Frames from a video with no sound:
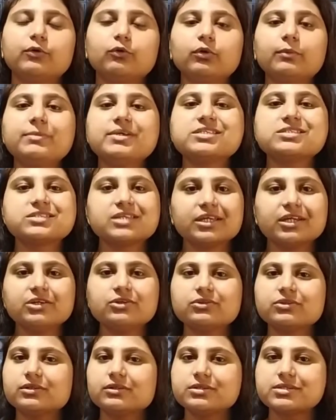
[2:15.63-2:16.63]
and you will be
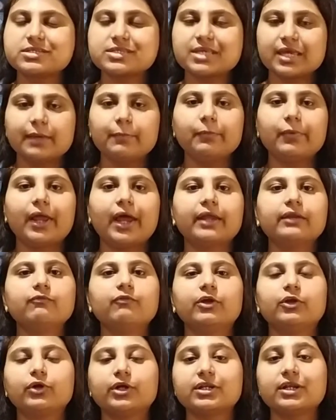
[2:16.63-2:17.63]
sticking to the same line
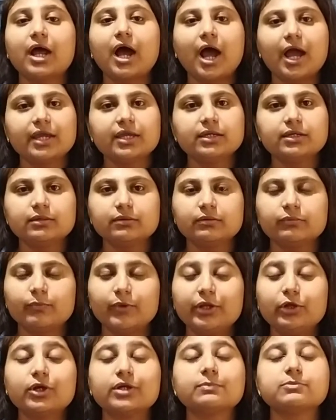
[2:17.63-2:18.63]
where you can high
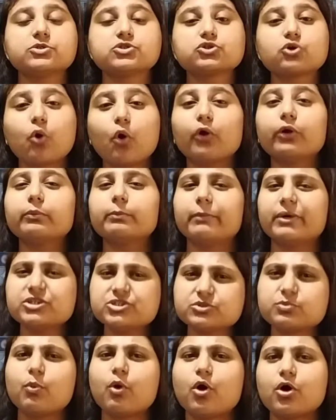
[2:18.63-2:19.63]
where you can score
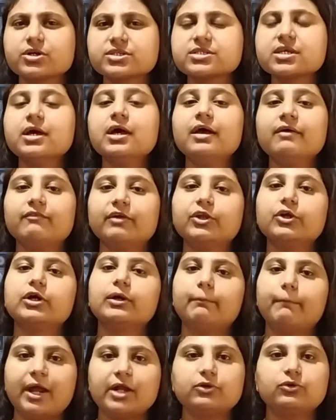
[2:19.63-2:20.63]
much marks when you
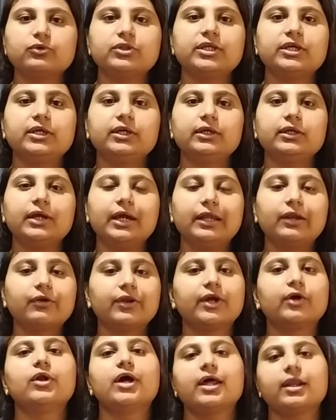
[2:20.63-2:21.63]
compare to the
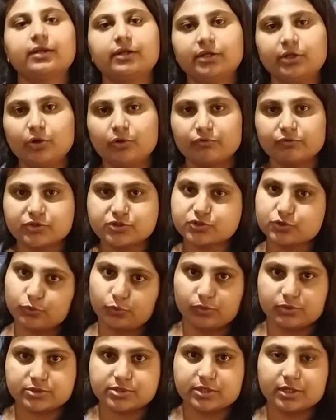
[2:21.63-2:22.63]
irregularity of the
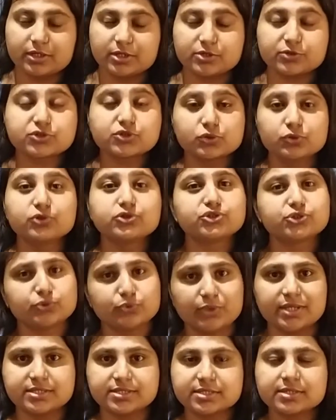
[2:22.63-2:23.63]
school uh, school
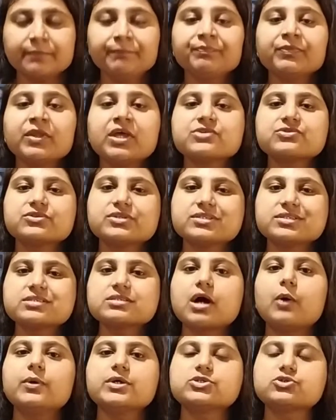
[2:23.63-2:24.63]
students so this
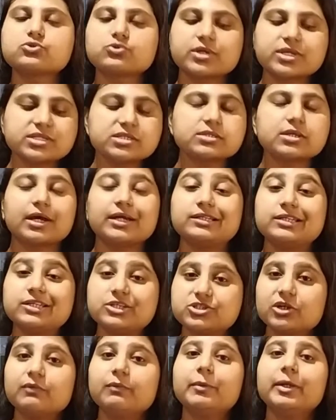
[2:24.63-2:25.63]
is how a students a
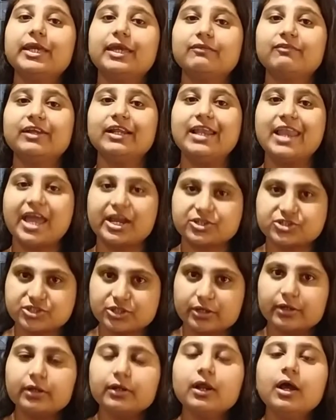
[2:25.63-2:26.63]
teacher will be giving
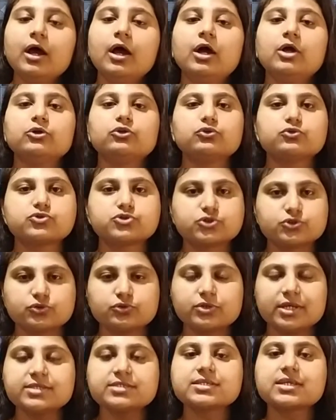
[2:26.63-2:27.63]
lecture to
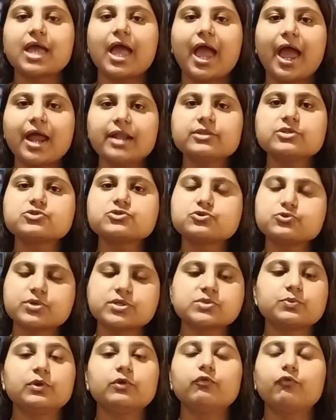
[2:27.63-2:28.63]
students and the
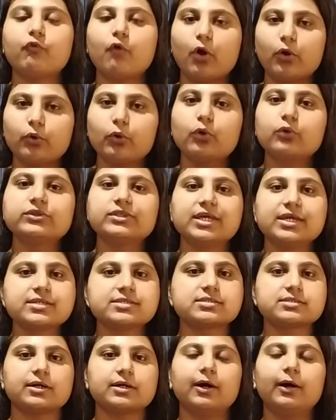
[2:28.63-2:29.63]
students will follow
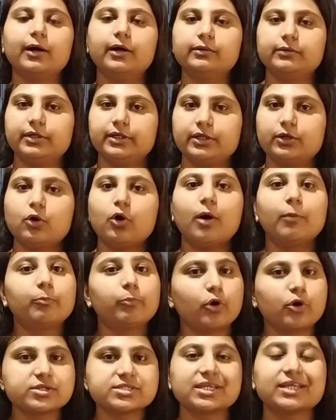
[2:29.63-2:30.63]
these uh, you know
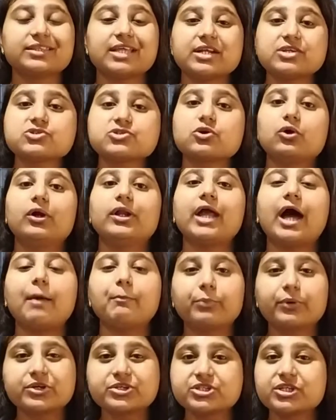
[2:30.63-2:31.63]
applauding that is called
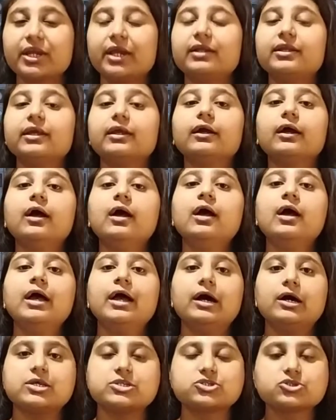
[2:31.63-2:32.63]
appreciating
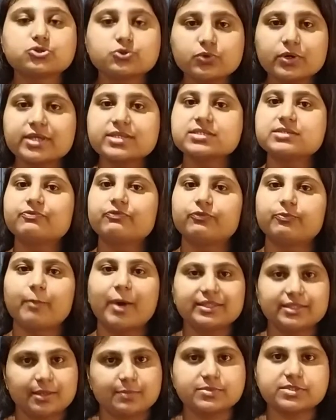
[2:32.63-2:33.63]
students
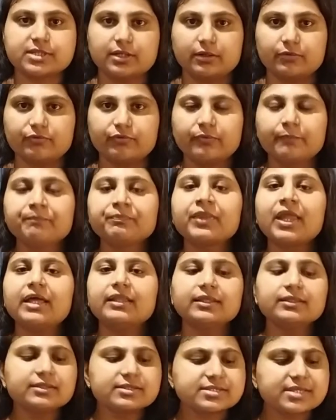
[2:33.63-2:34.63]
by themselves
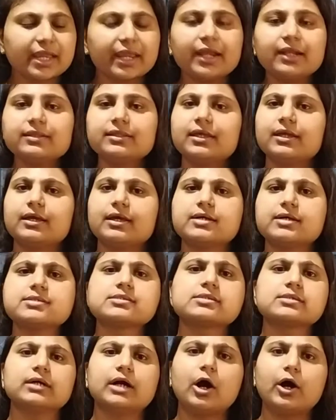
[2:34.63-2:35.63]
then the second thing
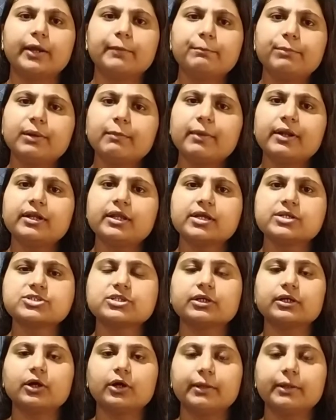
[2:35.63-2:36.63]
is uh,
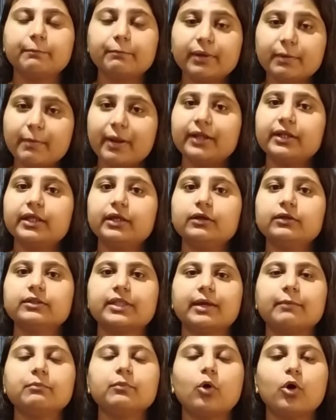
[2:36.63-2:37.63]
implementation implementing
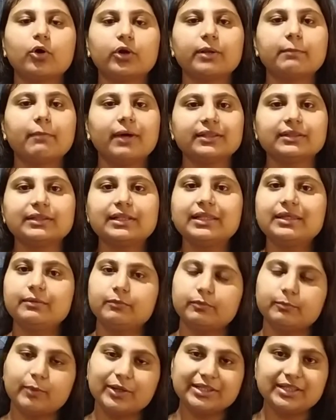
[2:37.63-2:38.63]
them on a monthly
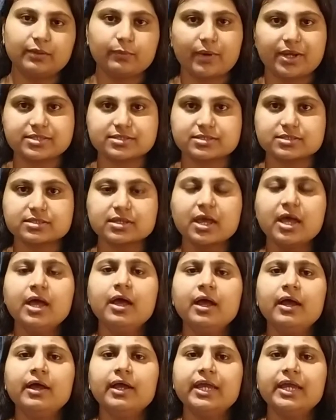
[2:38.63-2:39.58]
monthly basis